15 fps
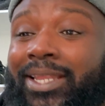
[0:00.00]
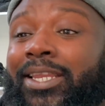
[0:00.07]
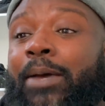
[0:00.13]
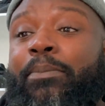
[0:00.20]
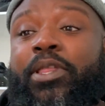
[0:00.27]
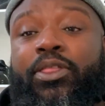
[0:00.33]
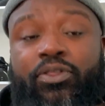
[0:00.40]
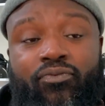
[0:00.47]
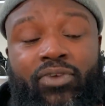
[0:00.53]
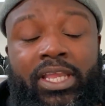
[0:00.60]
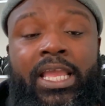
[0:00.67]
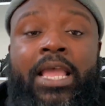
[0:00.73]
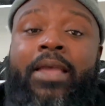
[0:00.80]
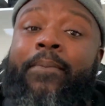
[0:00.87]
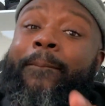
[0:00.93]
Number 3,
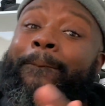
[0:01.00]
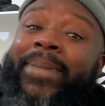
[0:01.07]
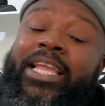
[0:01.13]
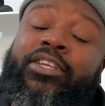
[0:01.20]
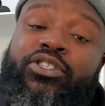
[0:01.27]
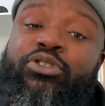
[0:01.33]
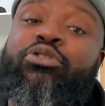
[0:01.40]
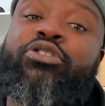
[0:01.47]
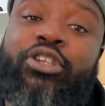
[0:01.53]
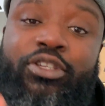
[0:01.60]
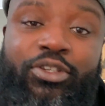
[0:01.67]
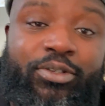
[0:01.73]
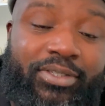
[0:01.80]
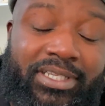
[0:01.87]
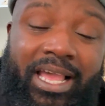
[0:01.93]
make sure you
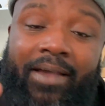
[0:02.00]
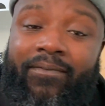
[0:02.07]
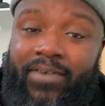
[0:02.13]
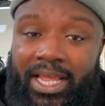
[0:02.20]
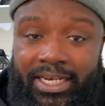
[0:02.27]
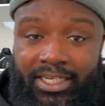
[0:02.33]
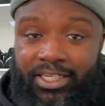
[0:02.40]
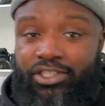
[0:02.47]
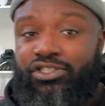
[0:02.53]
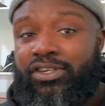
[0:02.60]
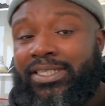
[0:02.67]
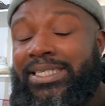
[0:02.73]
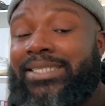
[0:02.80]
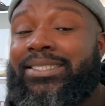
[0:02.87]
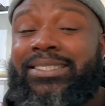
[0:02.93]
use a valid
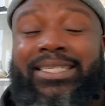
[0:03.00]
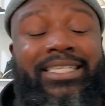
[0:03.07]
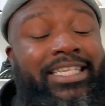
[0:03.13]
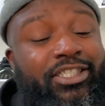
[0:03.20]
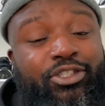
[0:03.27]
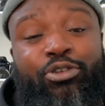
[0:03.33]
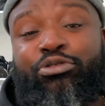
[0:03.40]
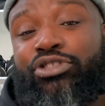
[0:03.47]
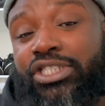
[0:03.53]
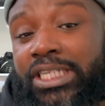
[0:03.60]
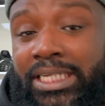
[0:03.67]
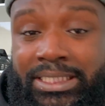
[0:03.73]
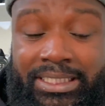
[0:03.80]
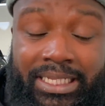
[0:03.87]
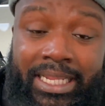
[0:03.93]
address. As I said, there's no
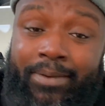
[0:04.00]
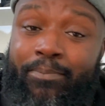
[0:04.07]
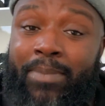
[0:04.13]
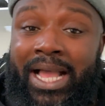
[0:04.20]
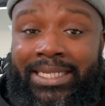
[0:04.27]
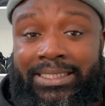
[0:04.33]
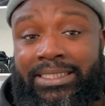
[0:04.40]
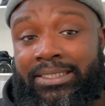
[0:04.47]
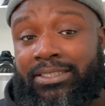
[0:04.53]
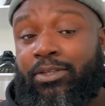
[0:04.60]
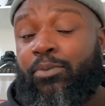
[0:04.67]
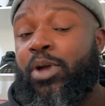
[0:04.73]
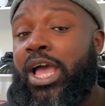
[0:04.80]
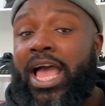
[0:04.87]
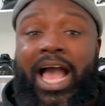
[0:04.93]
jigs in my system.